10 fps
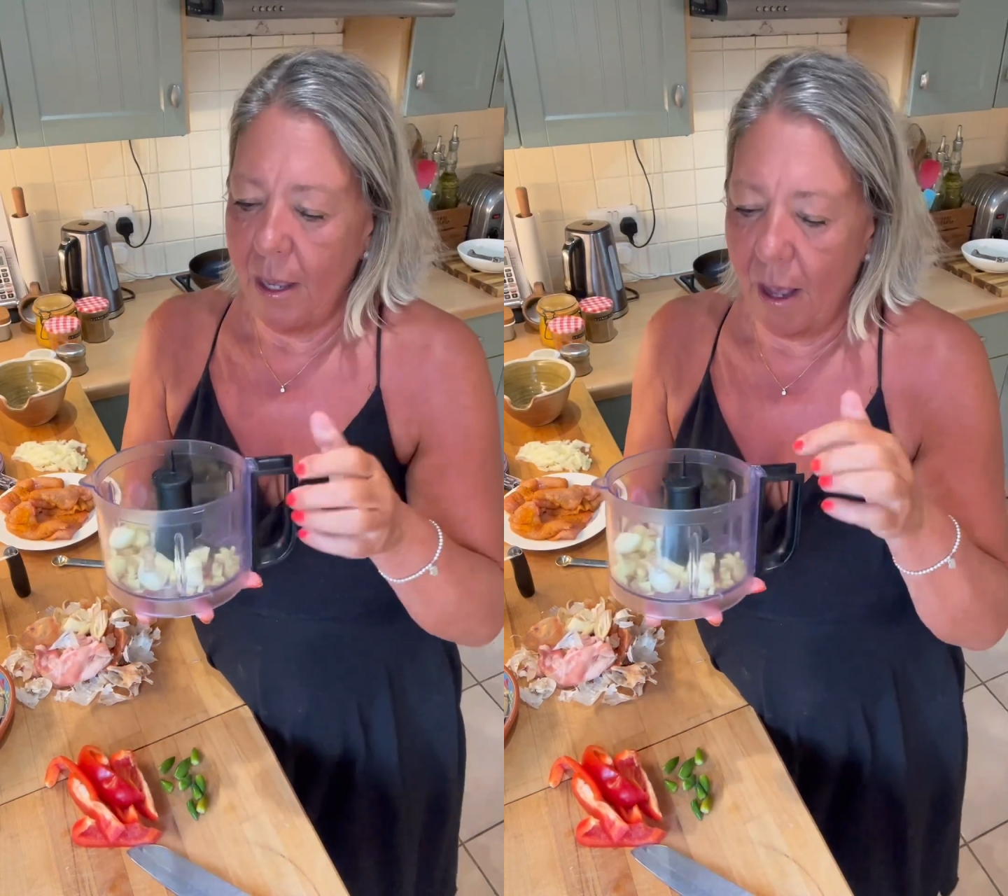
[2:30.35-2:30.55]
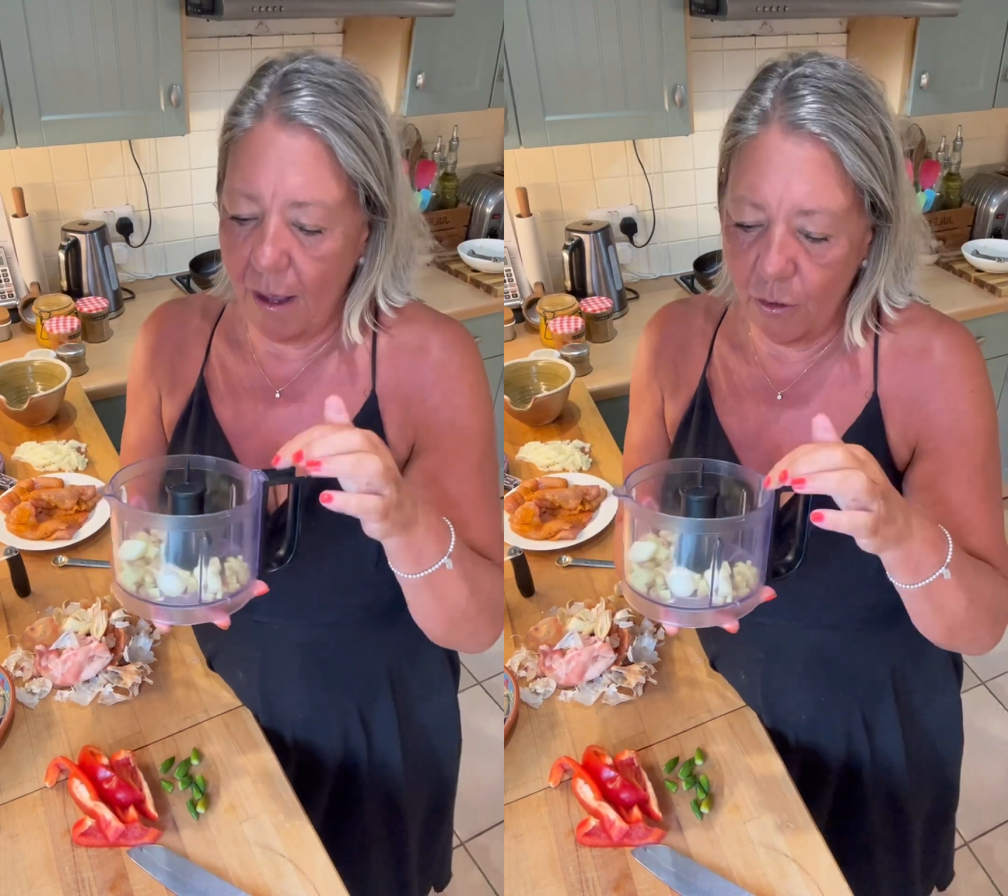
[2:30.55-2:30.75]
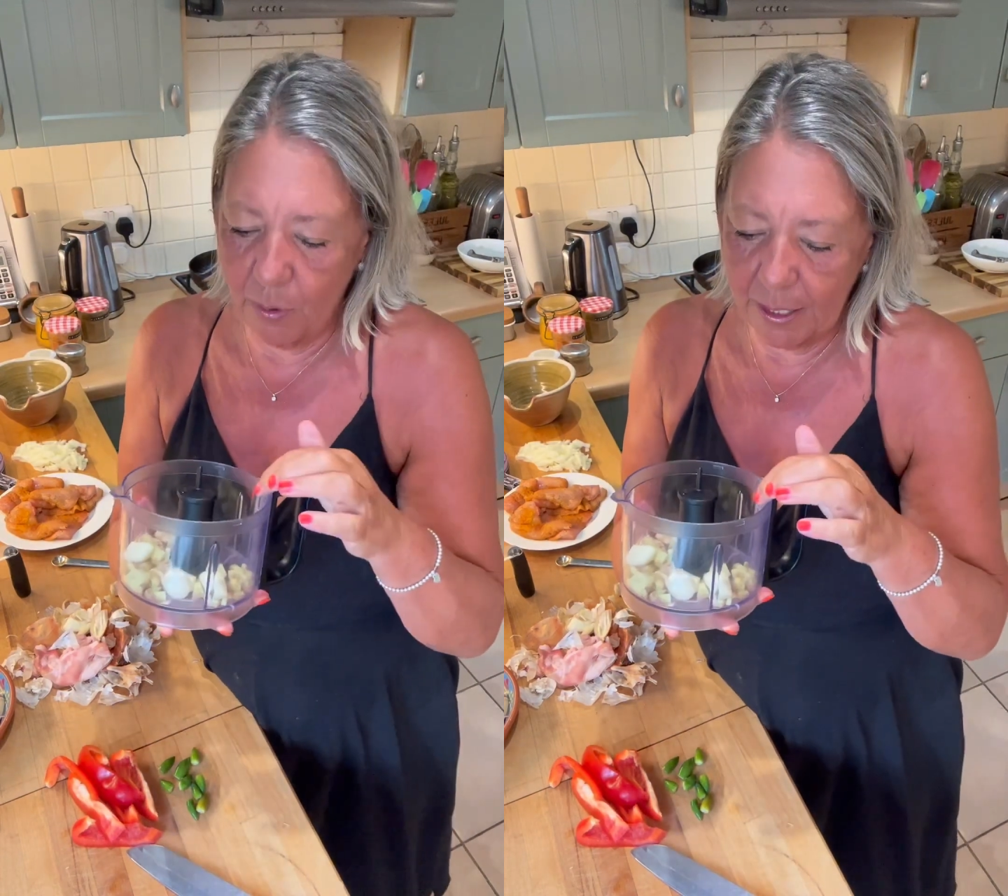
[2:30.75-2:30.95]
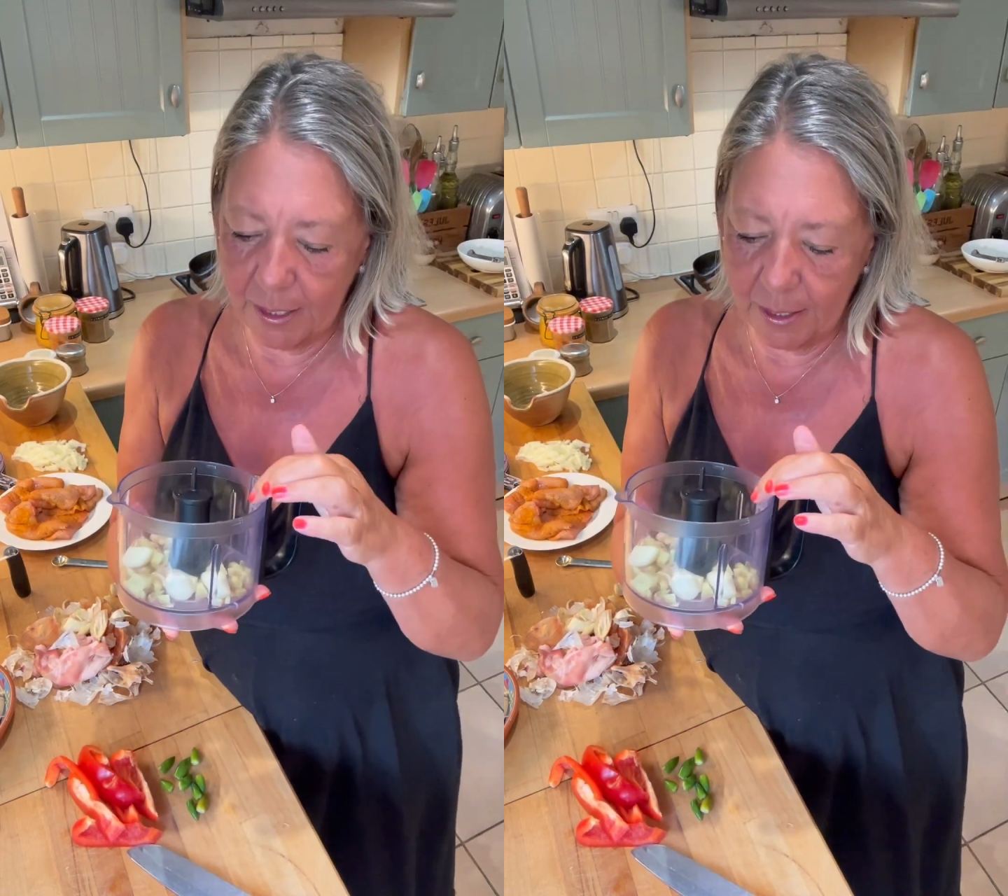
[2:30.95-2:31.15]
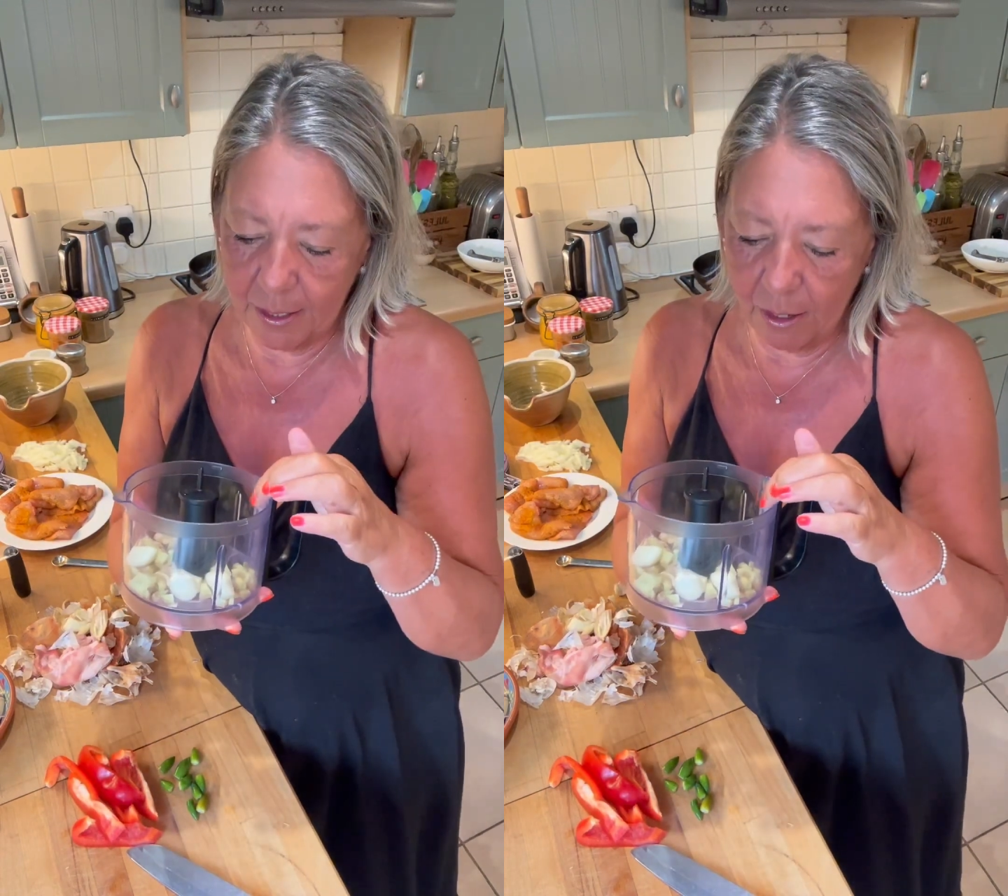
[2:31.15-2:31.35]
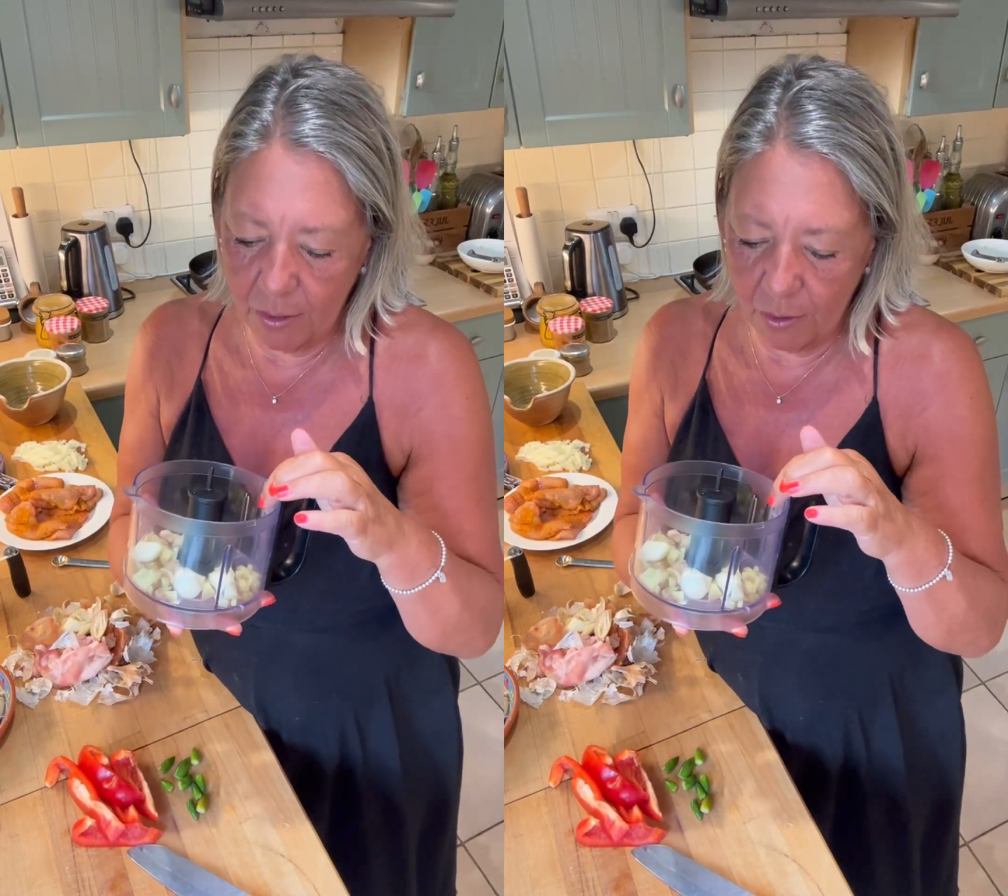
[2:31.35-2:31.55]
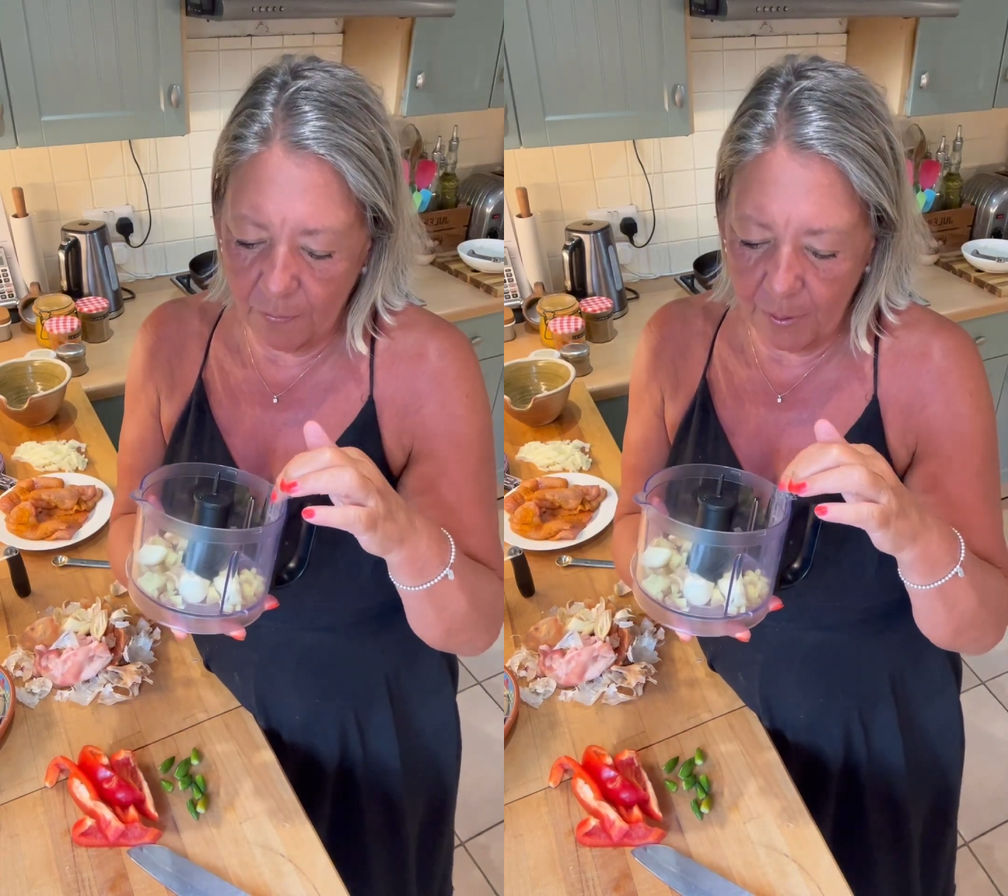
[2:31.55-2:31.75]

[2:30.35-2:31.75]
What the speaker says: I always start off